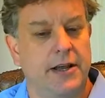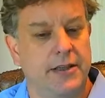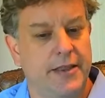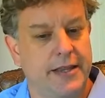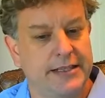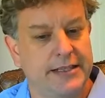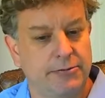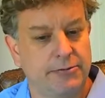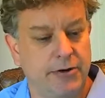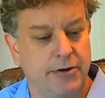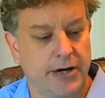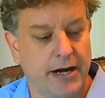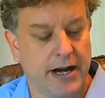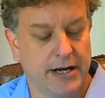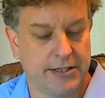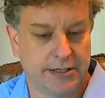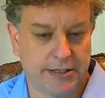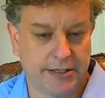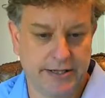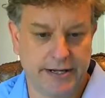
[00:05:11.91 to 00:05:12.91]
And these
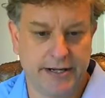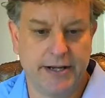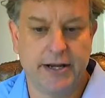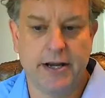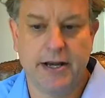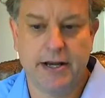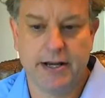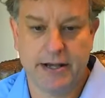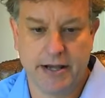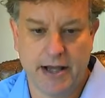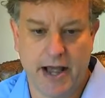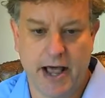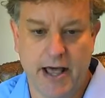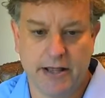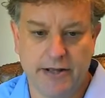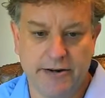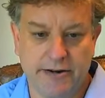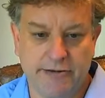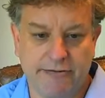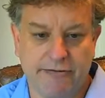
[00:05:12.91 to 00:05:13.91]
were actually
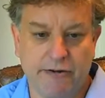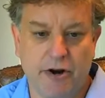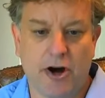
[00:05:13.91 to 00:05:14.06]
gathered